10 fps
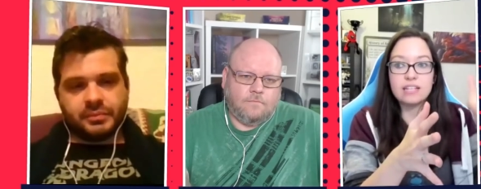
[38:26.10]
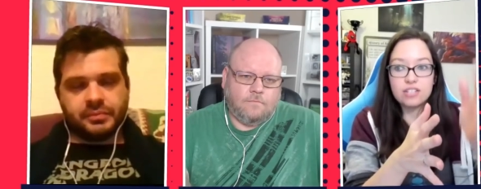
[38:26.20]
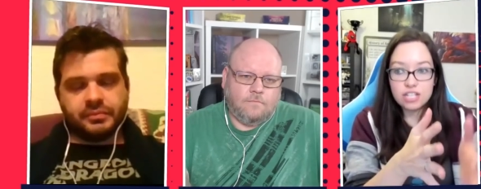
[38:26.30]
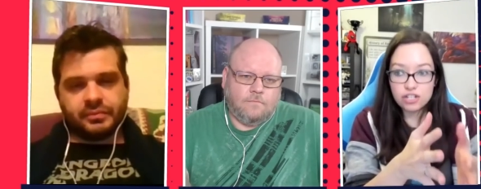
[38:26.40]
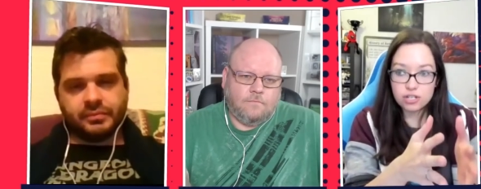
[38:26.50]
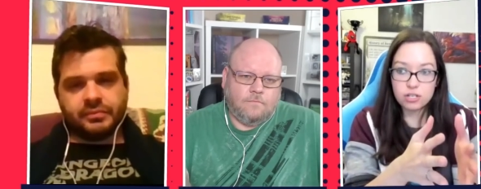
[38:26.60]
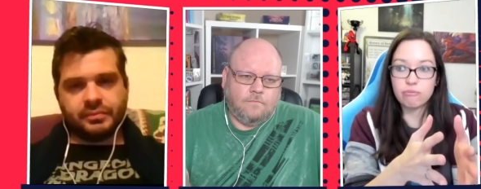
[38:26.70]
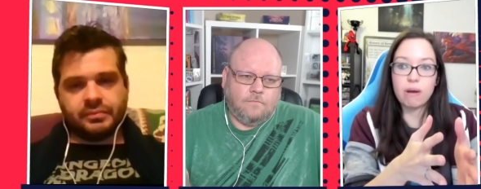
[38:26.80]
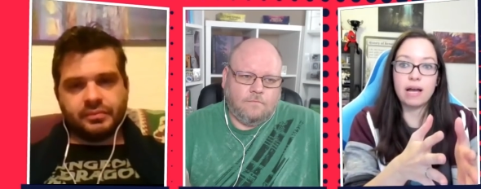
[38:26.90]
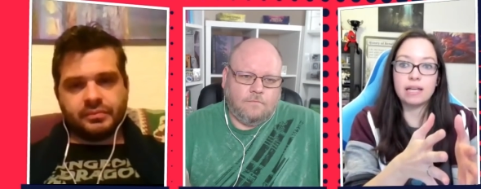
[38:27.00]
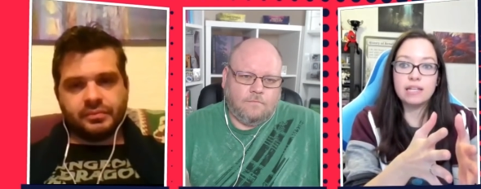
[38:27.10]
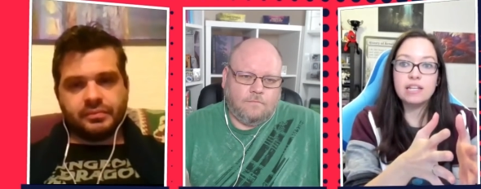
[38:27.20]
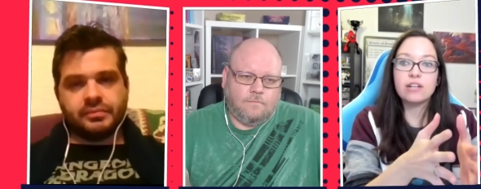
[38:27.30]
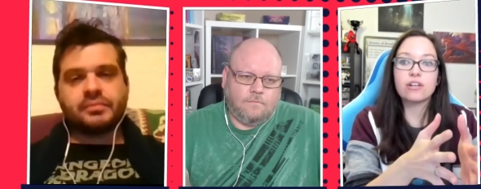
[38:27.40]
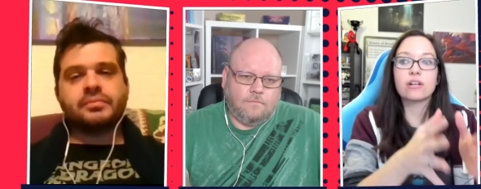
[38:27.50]
Speaker 1: the addition of
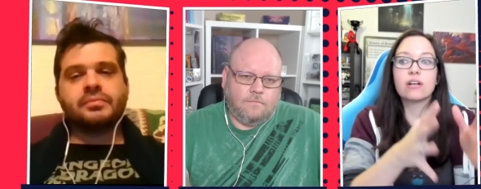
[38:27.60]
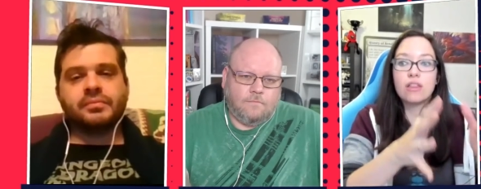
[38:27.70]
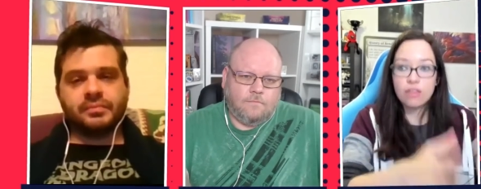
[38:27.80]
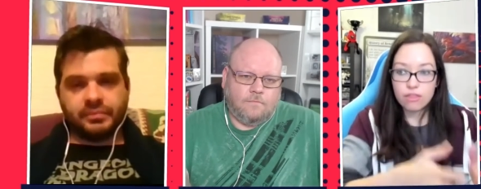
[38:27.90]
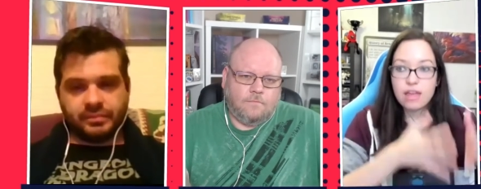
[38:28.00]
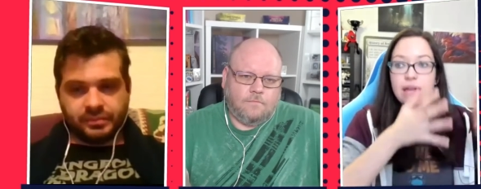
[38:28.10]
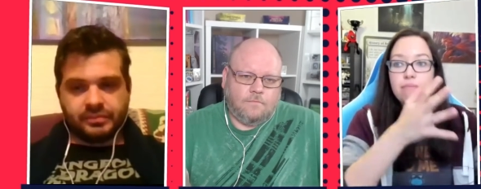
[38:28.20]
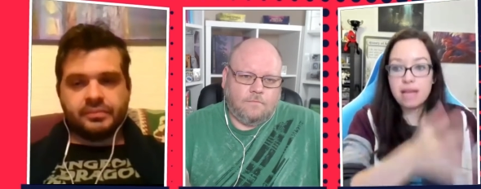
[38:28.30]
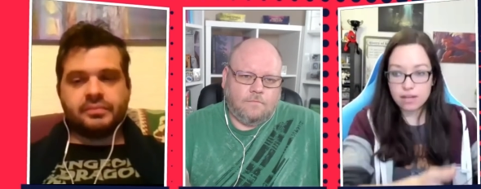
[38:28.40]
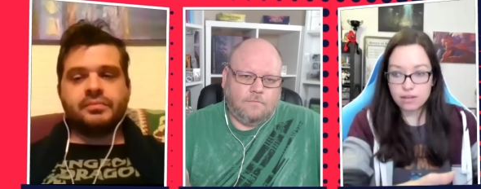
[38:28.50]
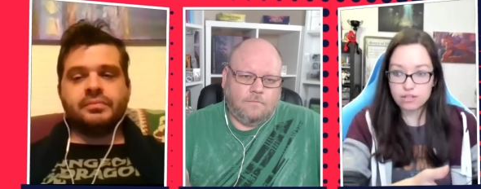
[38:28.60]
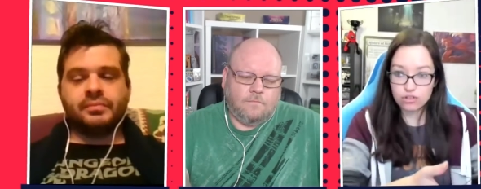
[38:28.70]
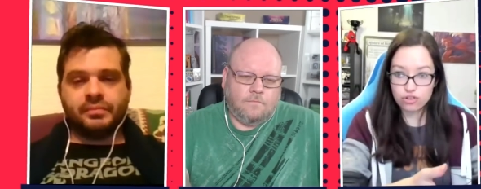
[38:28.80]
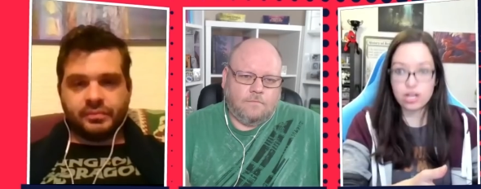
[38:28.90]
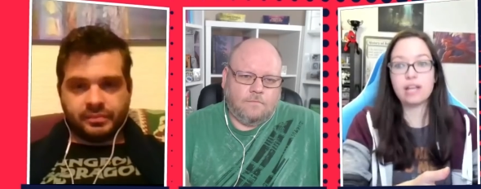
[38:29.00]
Pioneer, then make this
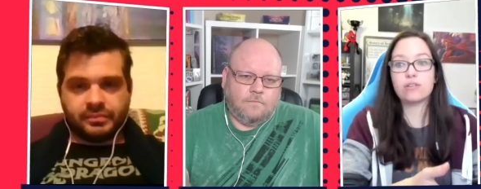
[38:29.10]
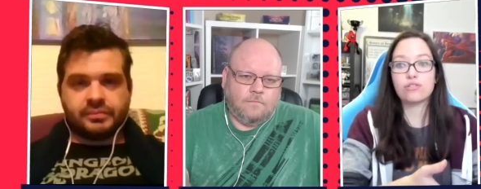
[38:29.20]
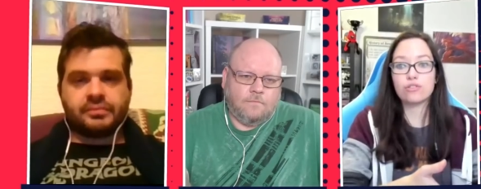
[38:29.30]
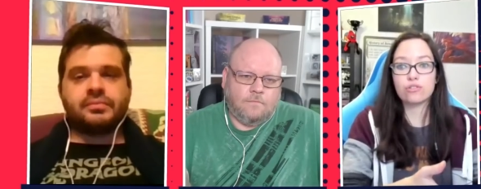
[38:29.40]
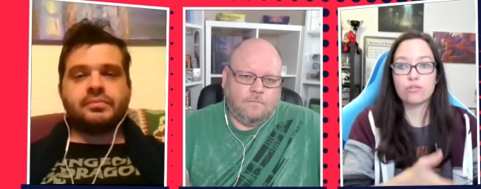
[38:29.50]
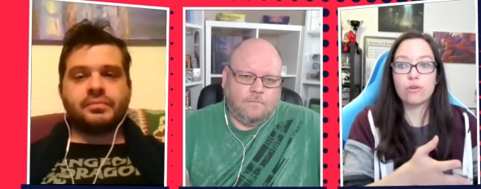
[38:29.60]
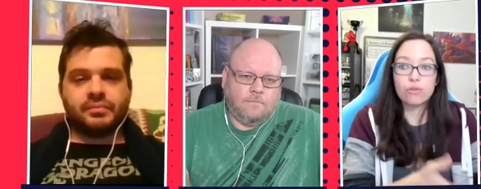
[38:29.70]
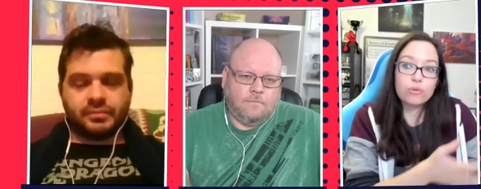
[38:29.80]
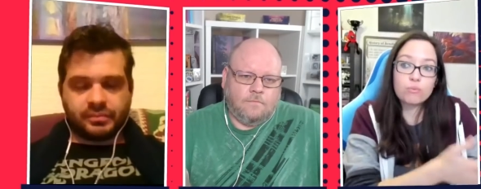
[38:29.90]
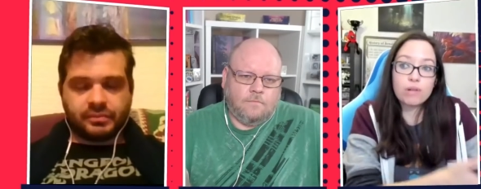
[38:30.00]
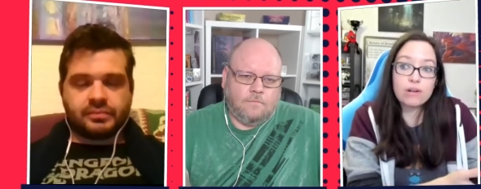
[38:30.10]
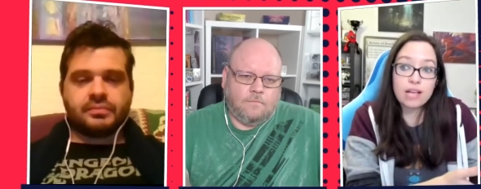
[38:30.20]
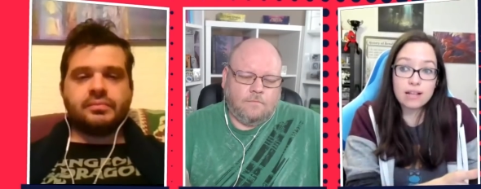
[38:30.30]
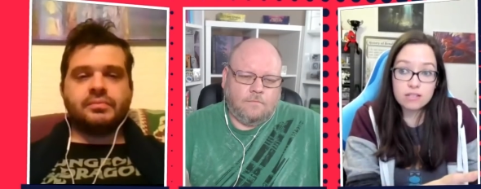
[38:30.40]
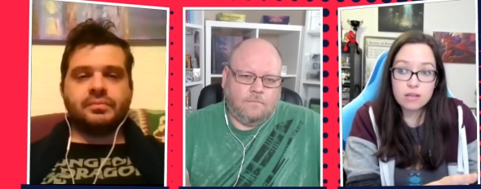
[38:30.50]
change so that those players
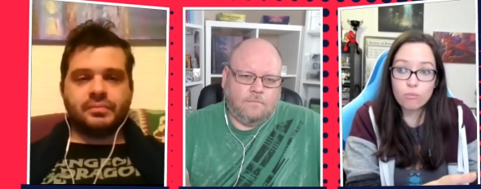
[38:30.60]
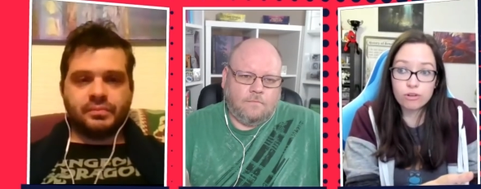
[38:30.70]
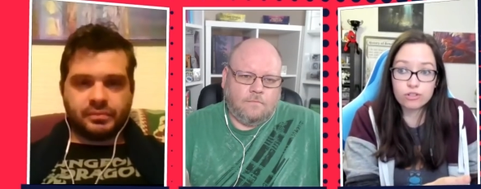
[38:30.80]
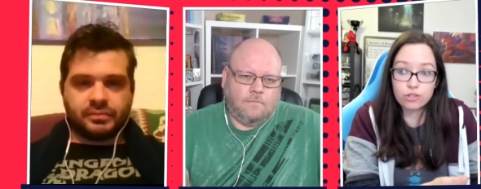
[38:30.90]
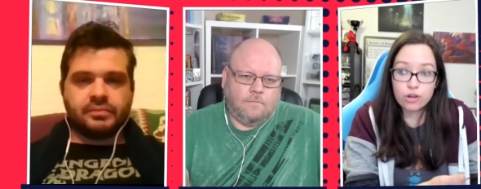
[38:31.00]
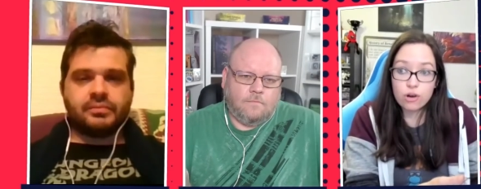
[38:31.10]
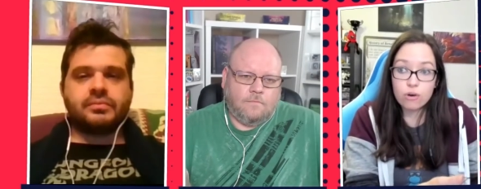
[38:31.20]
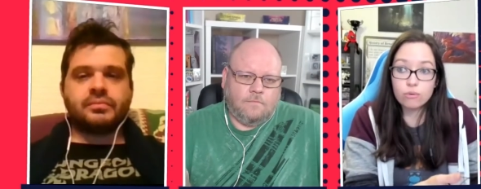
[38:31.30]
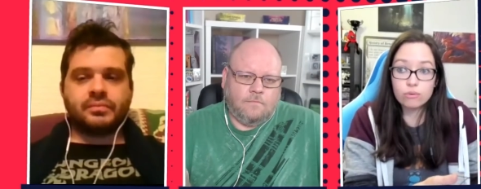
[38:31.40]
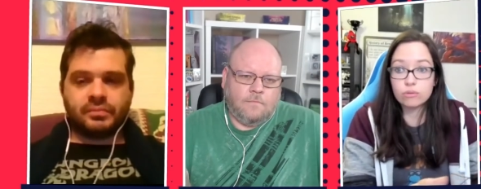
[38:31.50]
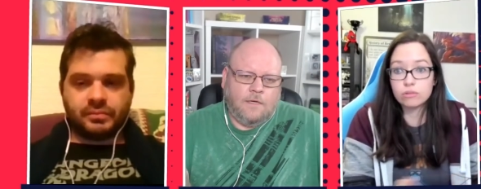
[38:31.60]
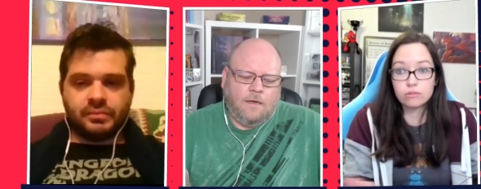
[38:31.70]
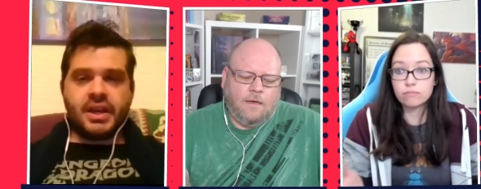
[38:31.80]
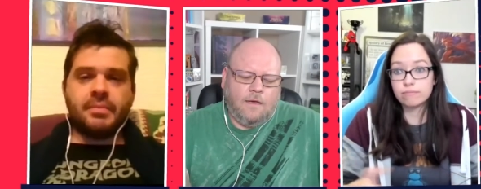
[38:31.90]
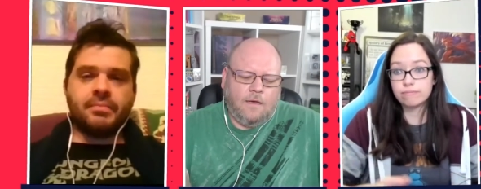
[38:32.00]
had somewhere to go.
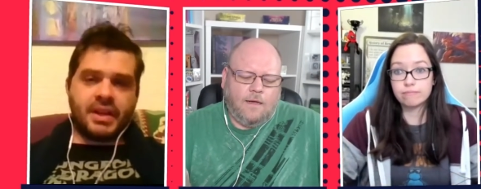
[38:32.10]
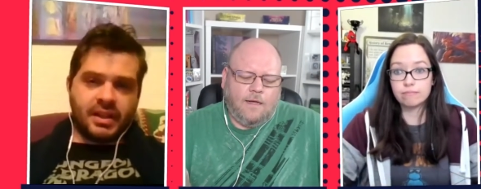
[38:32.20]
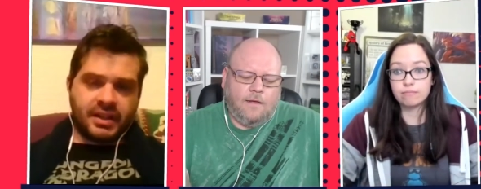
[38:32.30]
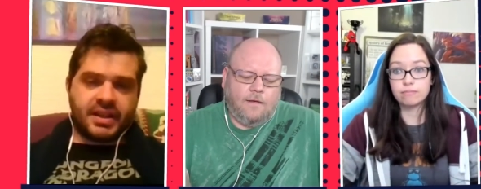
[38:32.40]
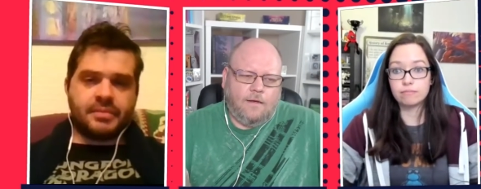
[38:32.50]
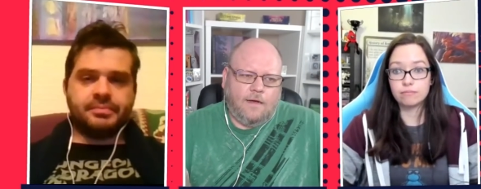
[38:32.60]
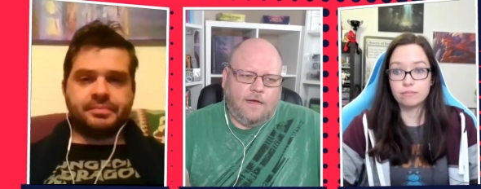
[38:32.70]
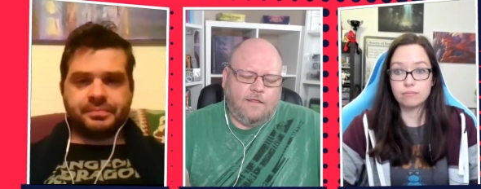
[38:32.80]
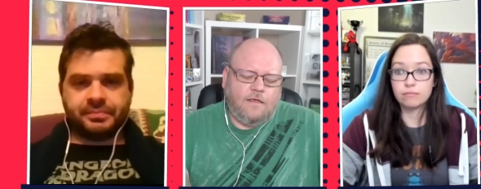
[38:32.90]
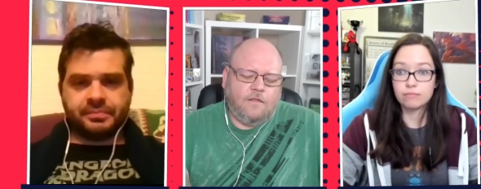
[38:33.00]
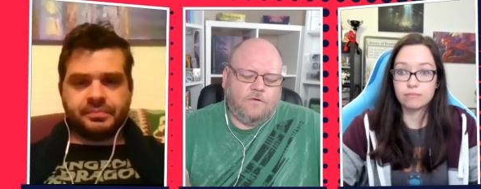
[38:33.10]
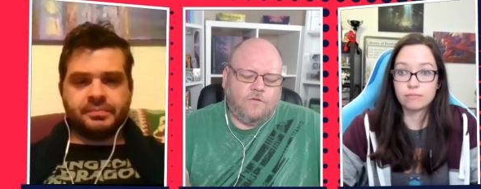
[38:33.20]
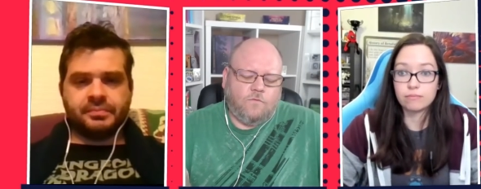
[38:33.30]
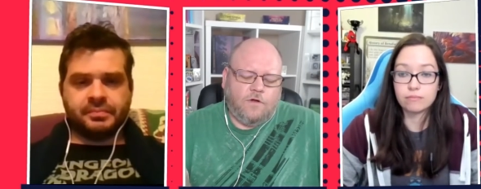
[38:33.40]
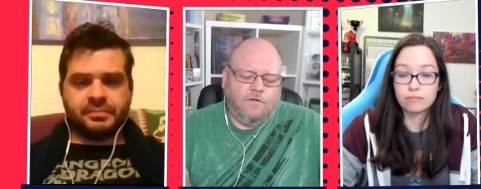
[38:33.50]
Speaker 2: Yeah, I like that. I think
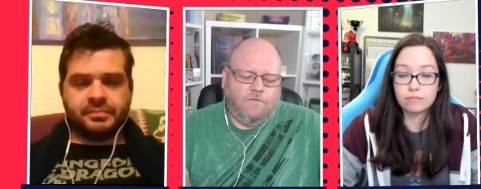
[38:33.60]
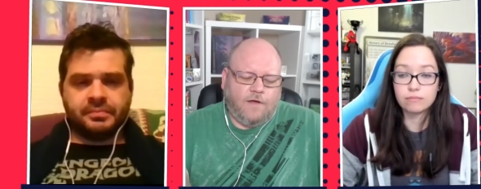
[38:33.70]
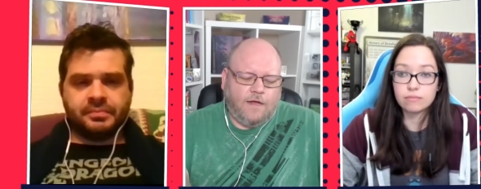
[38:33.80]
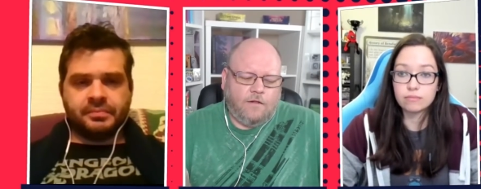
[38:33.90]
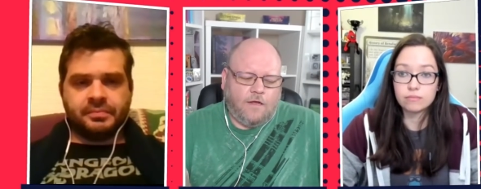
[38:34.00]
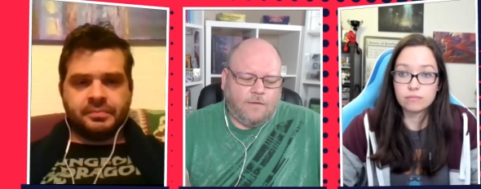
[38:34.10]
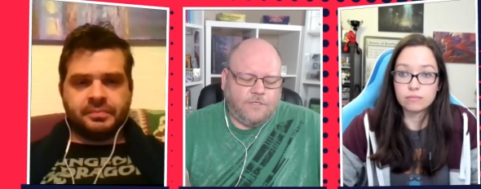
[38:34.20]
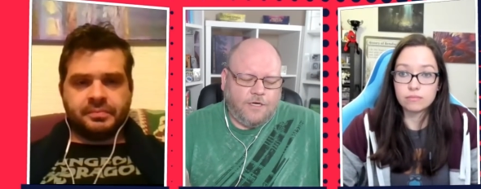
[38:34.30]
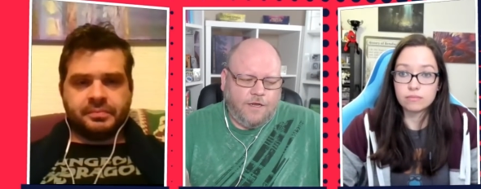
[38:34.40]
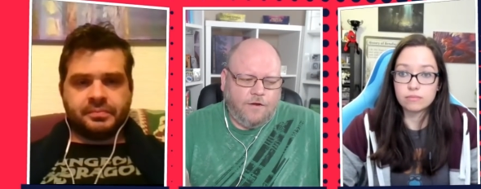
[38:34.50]
there's one final option